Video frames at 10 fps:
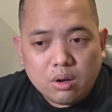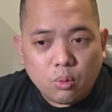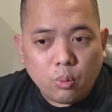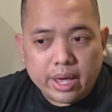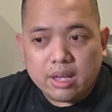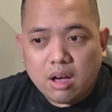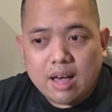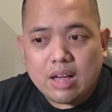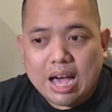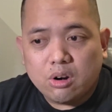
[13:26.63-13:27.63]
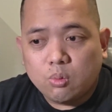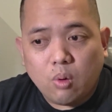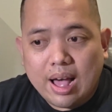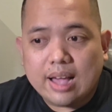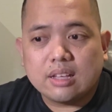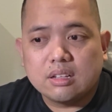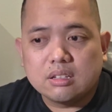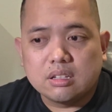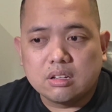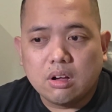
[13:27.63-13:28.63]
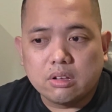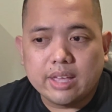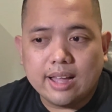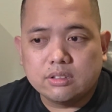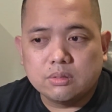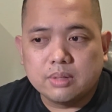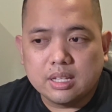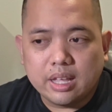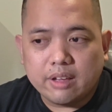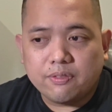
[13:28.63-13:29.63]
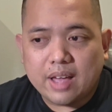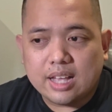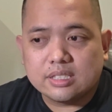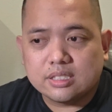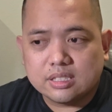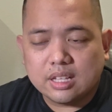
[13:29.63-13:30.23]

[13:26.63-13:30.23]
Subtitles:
way out of whack. You have to be like fast